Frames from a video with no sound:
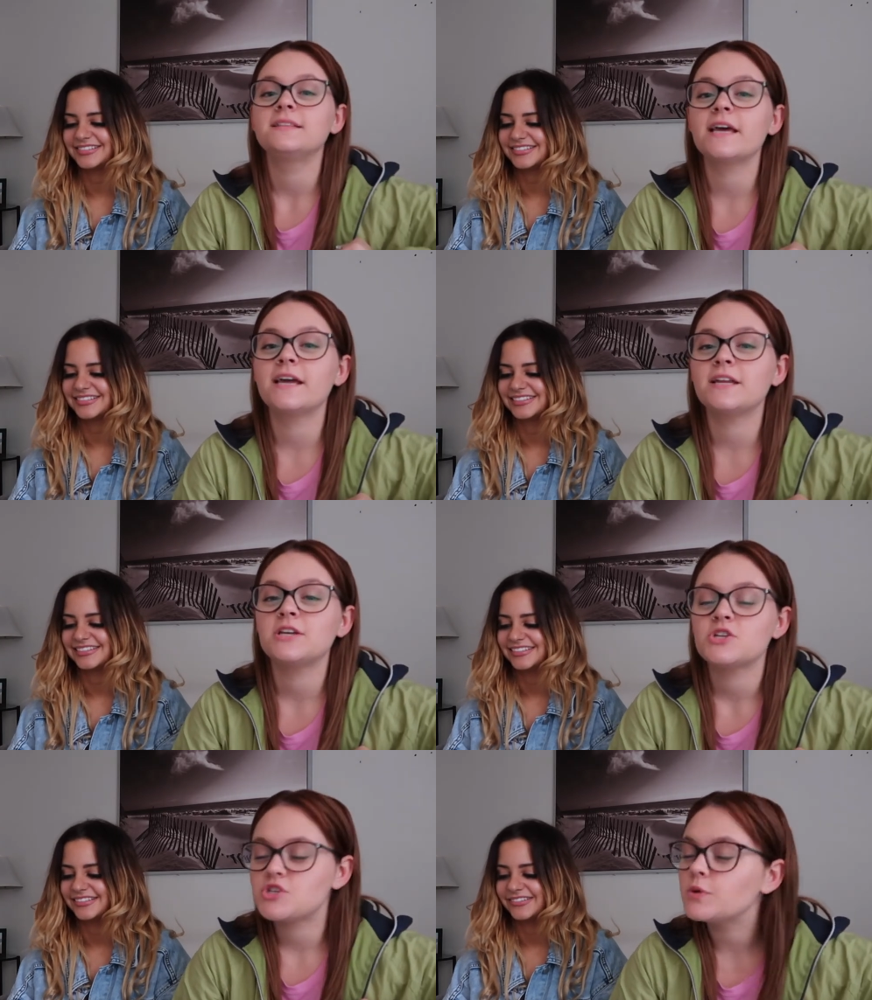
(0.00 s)

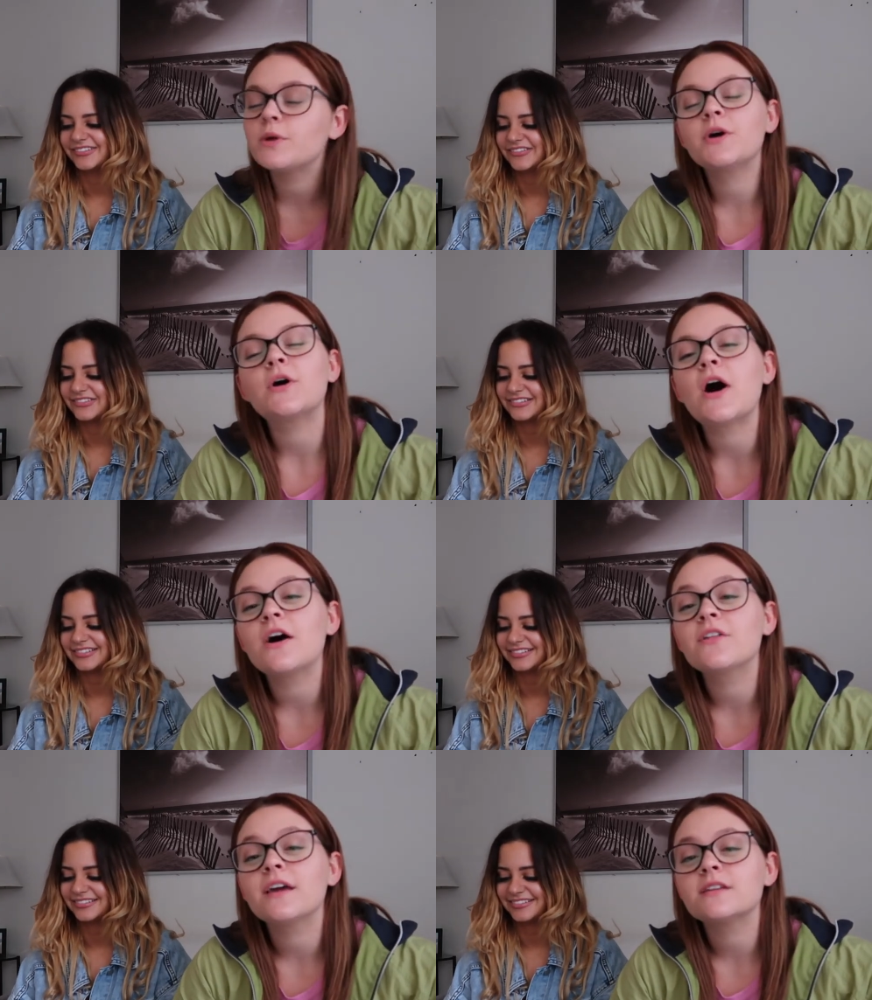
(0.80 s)
Speaker 1: then she would know
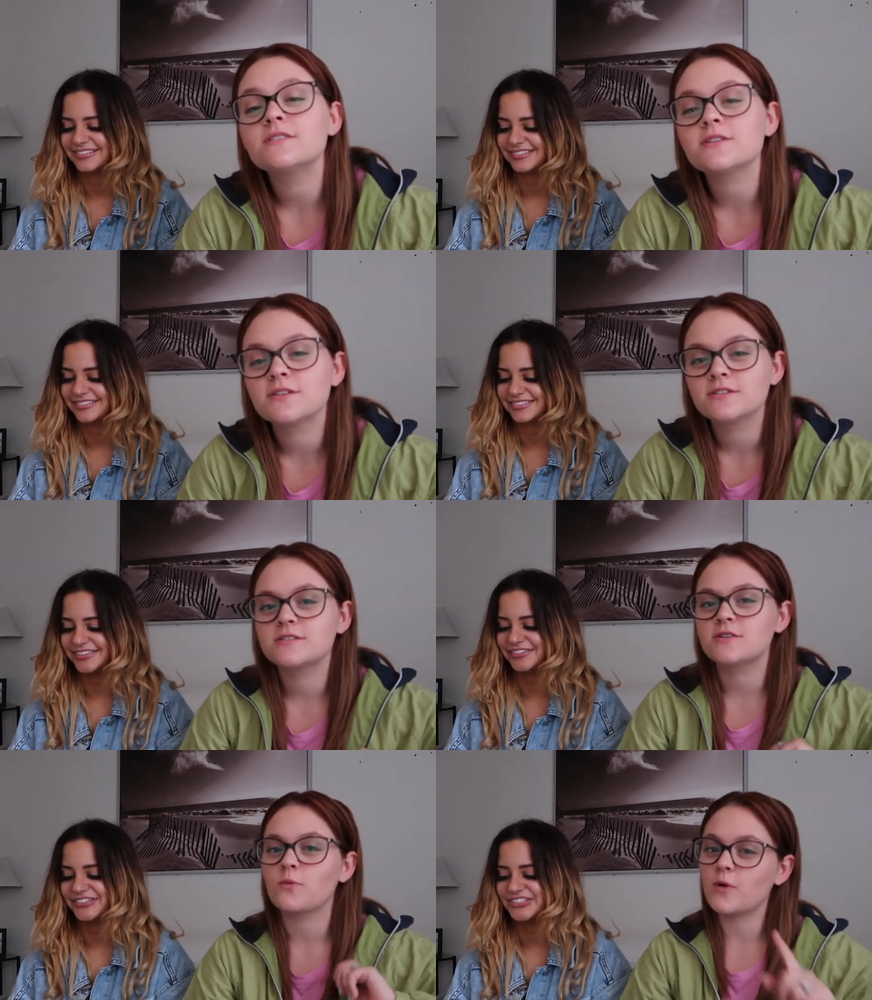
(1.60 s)
all the
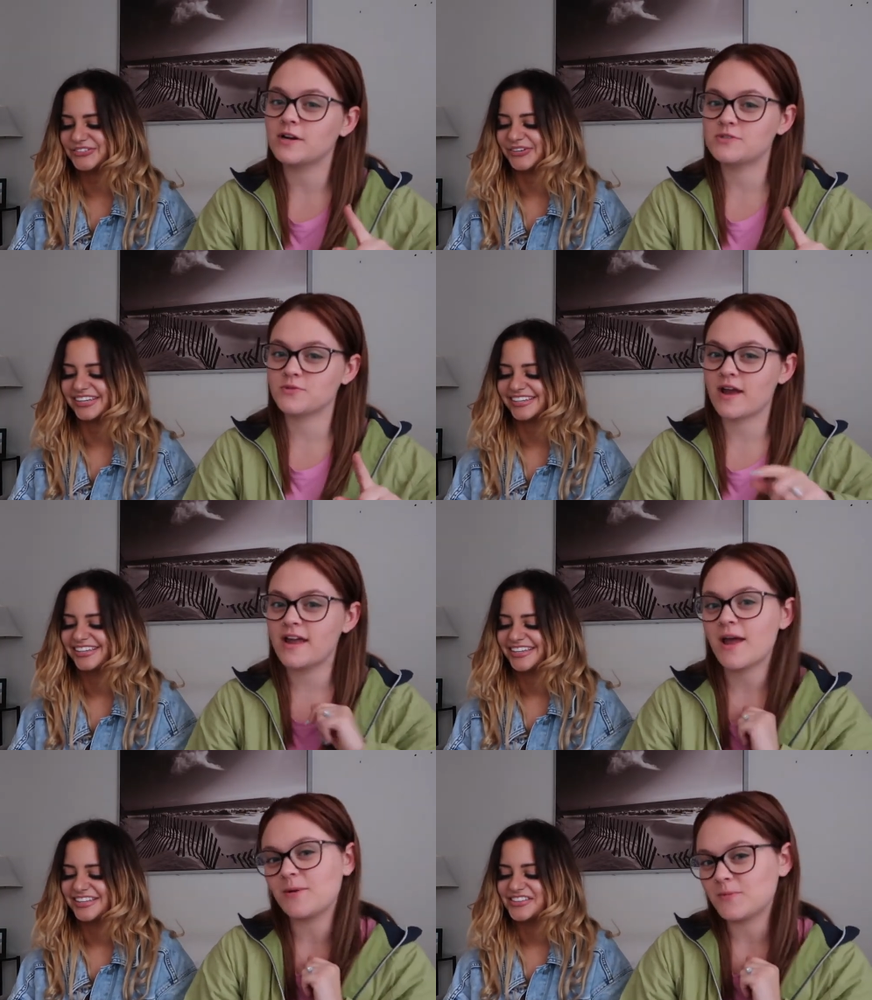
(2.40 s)
answers. The what is one.
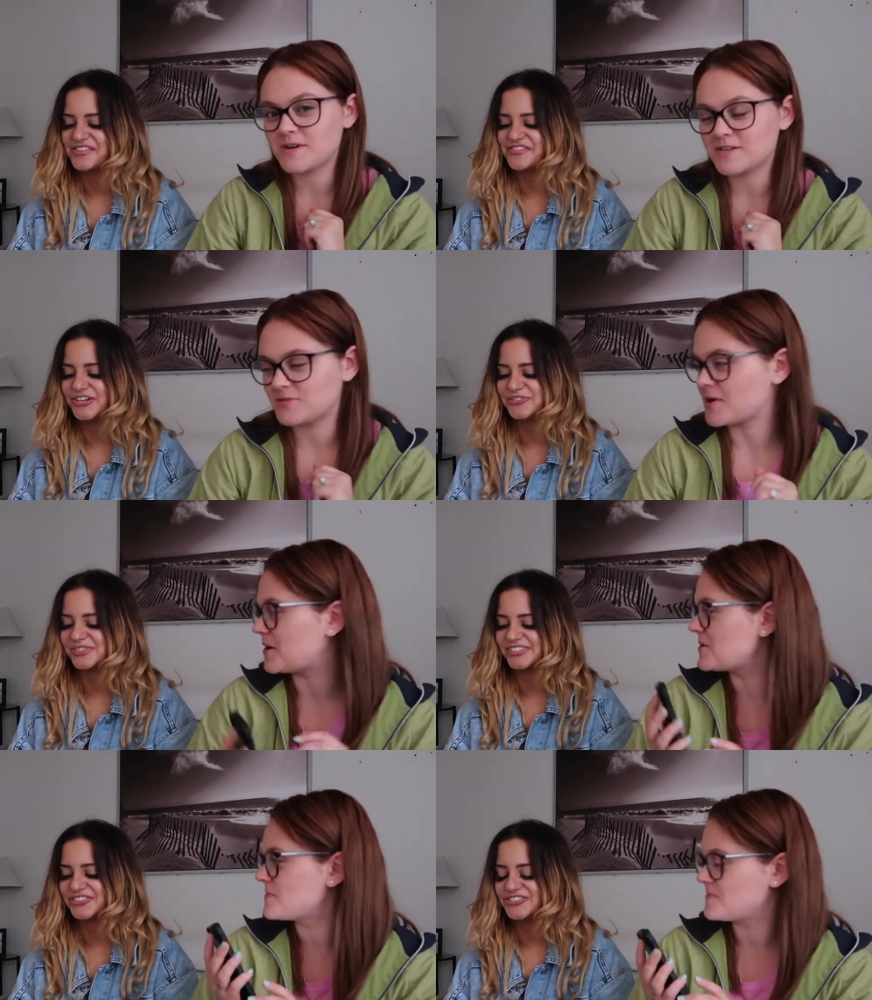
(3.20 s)
right and the what is
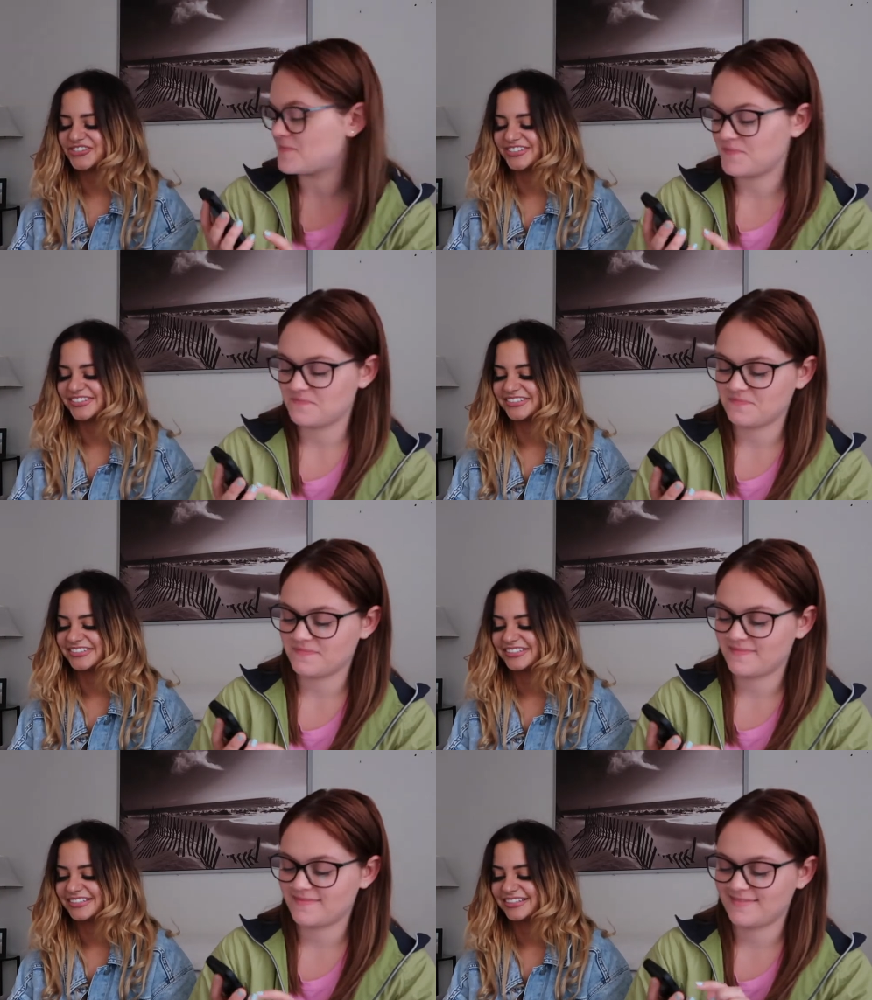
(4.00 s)
wrong. The first one's
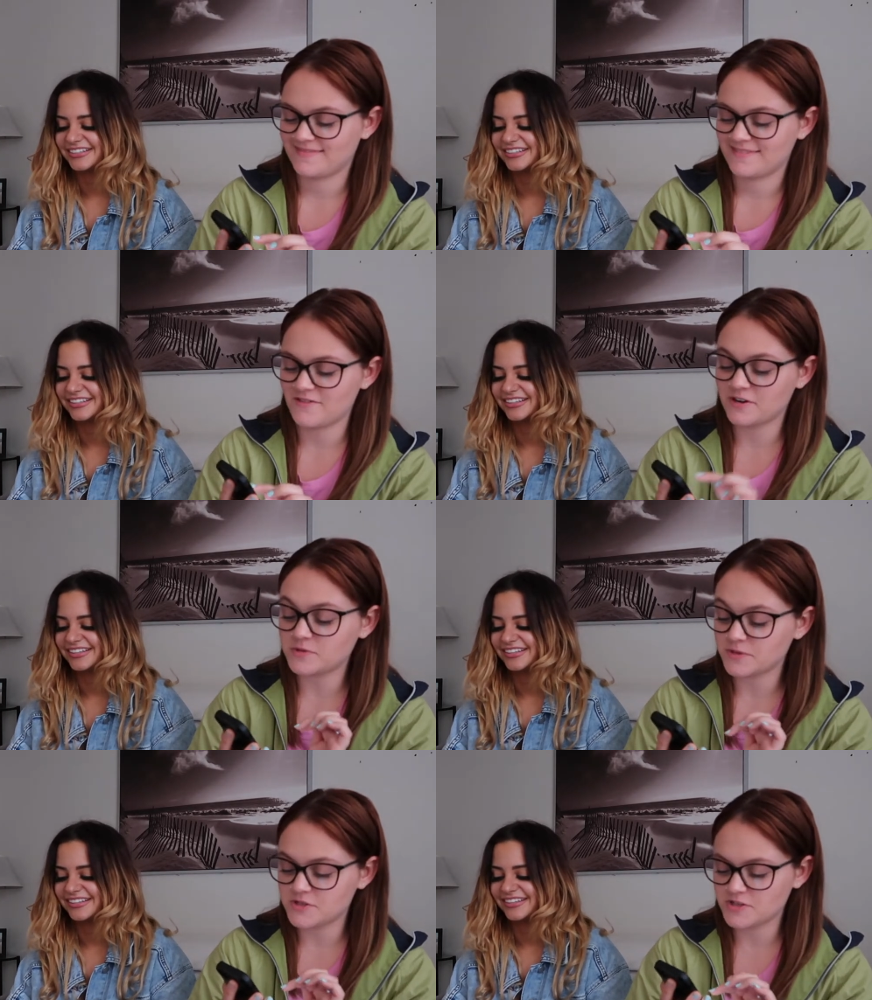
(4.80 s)
true. The
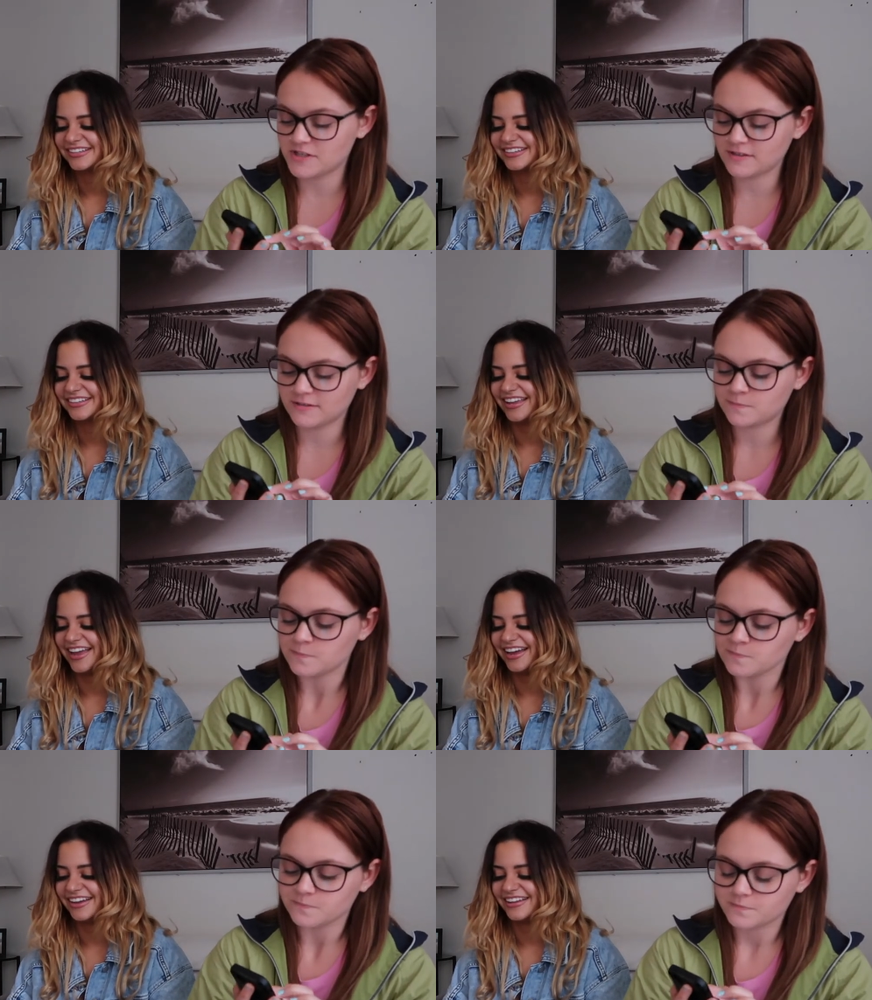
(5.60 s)
first one's true?
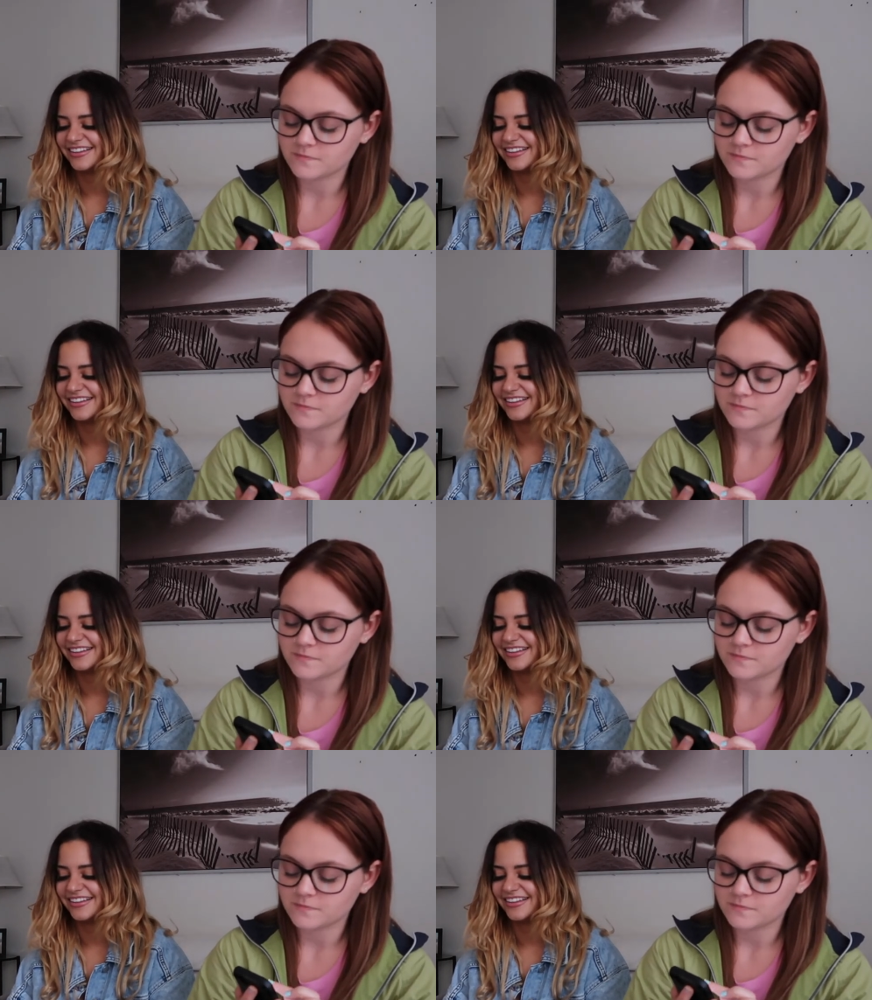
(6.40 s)
Yeah.